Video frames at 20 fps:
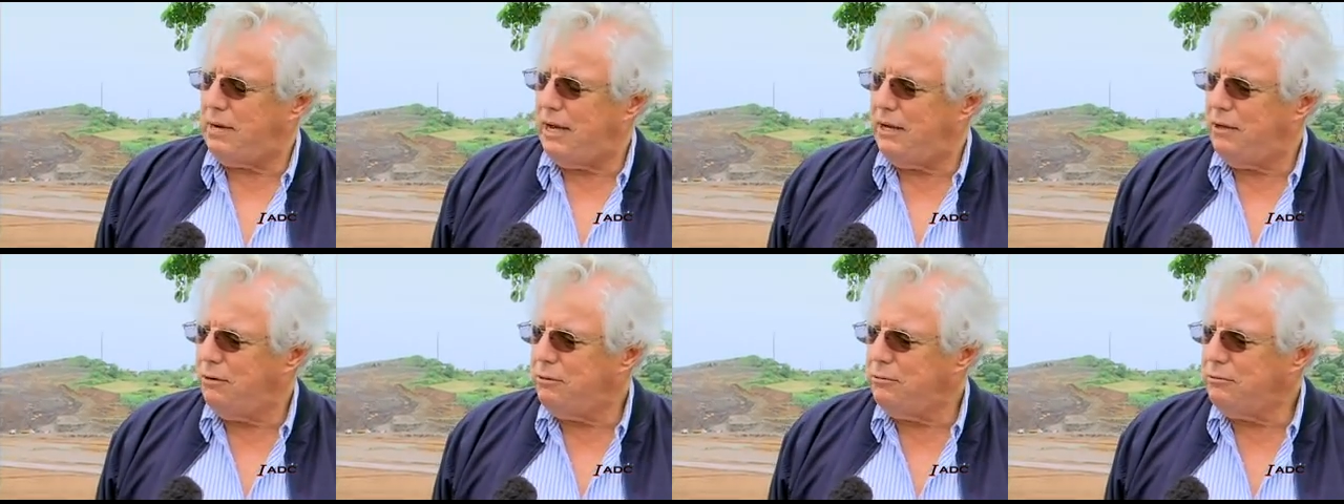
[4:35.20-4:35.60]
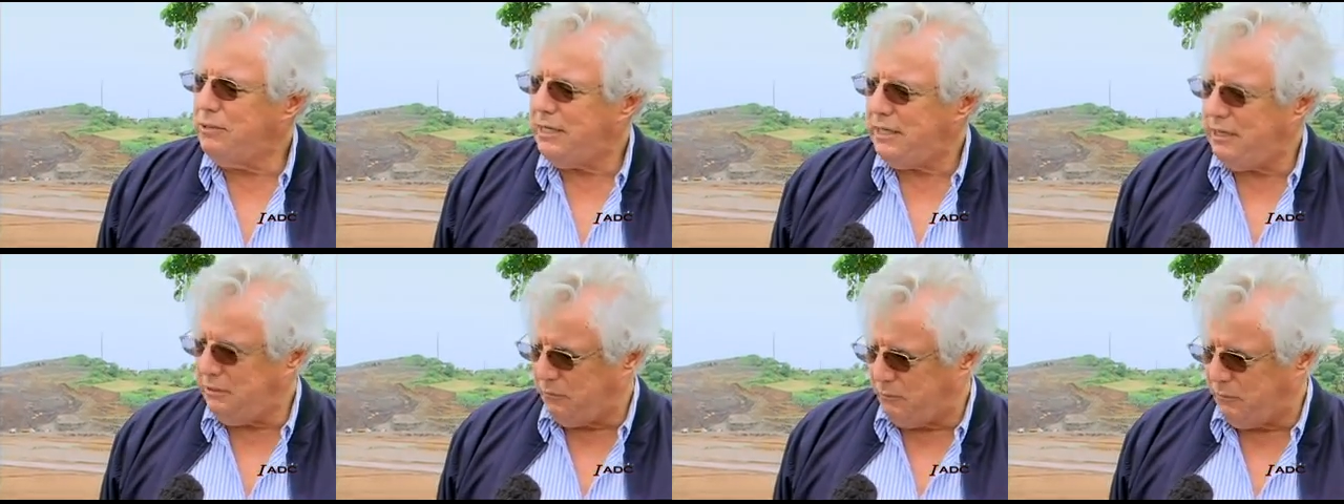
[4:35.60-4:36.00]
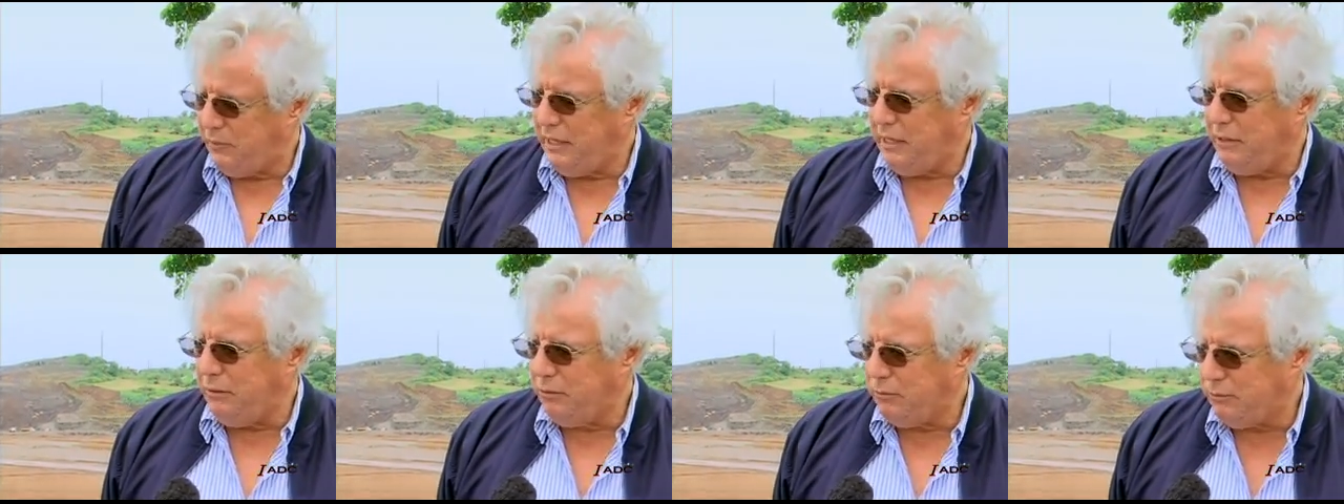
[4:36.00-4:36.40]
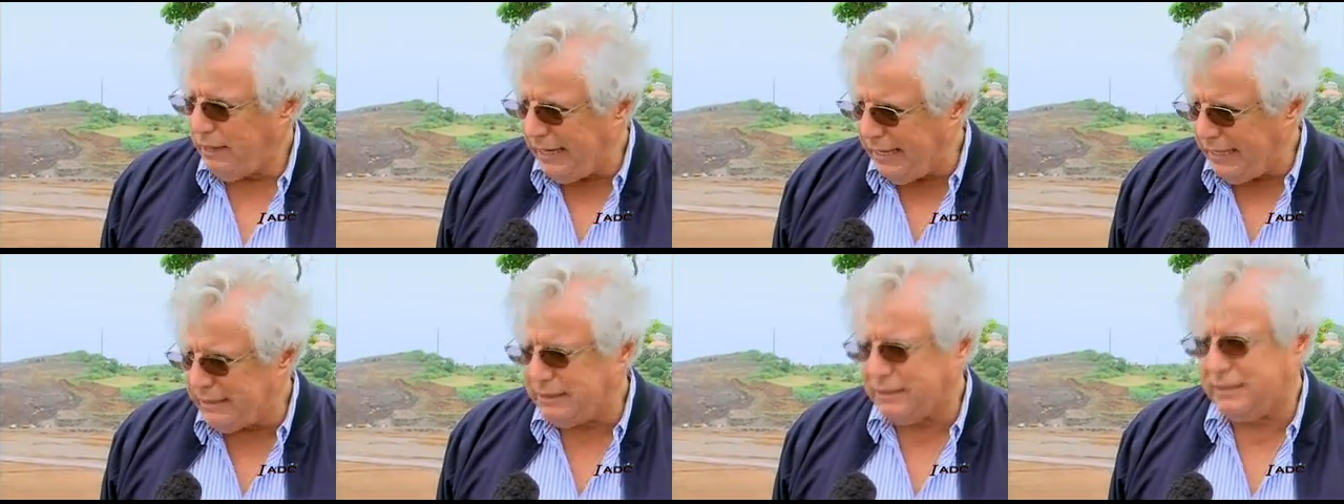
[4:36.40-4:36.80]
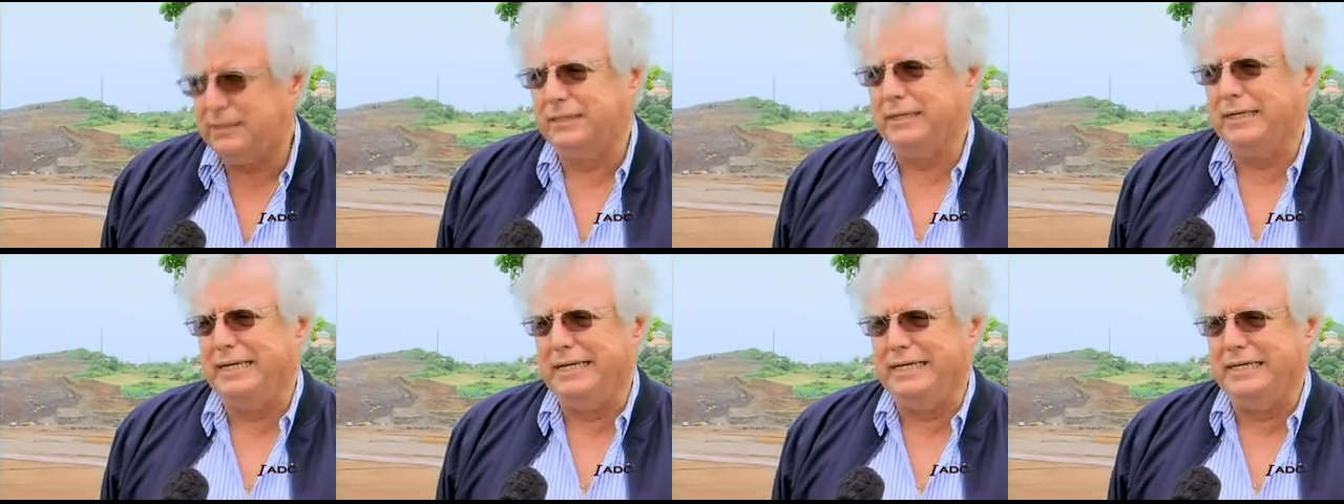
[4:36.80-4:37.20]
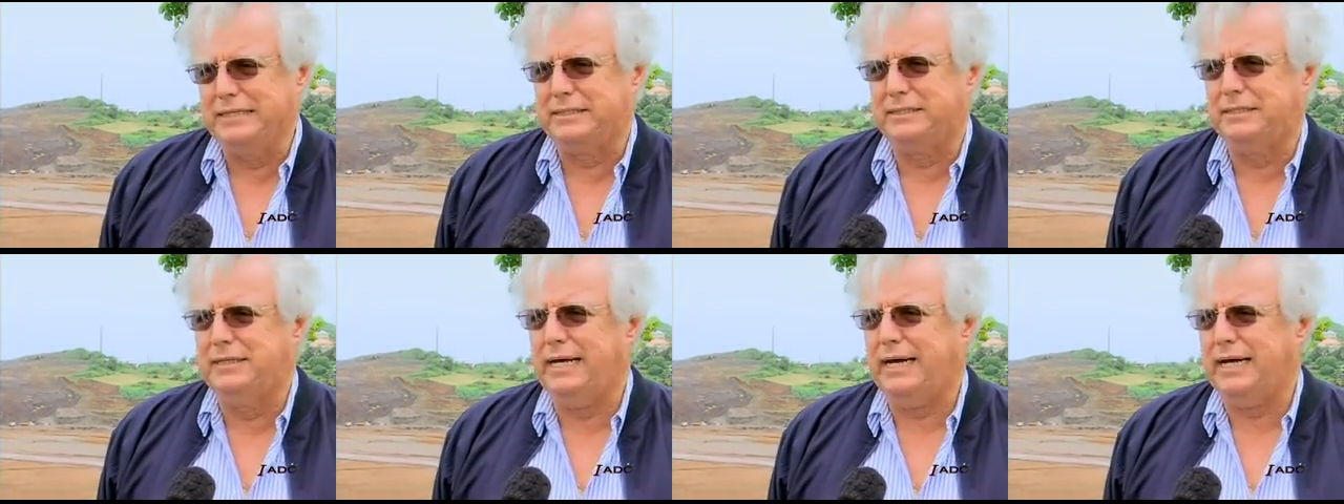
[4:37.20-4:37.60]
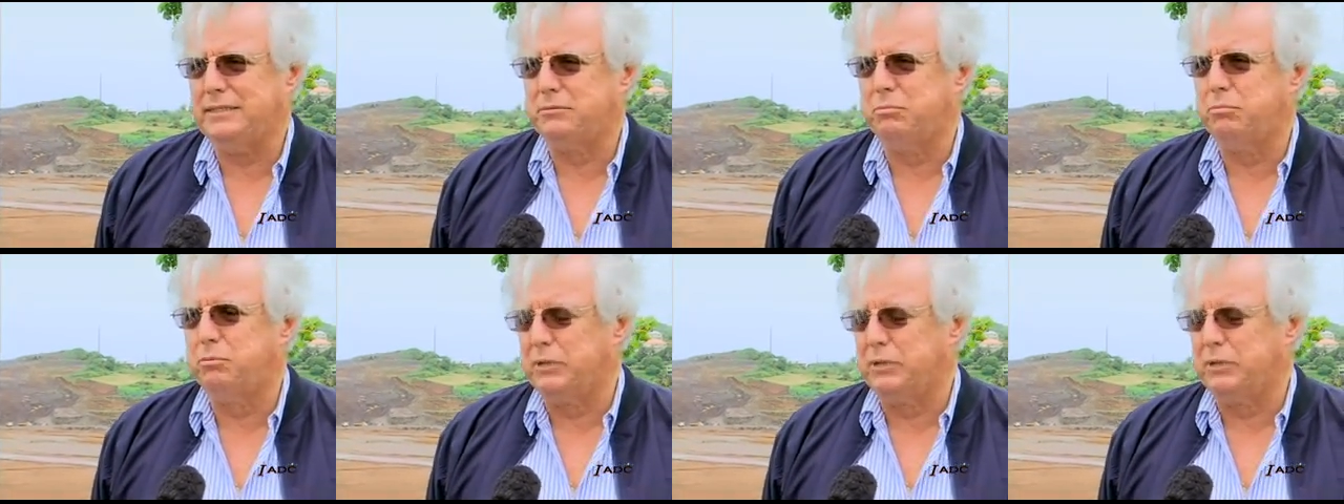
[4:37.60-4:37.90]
only regret is that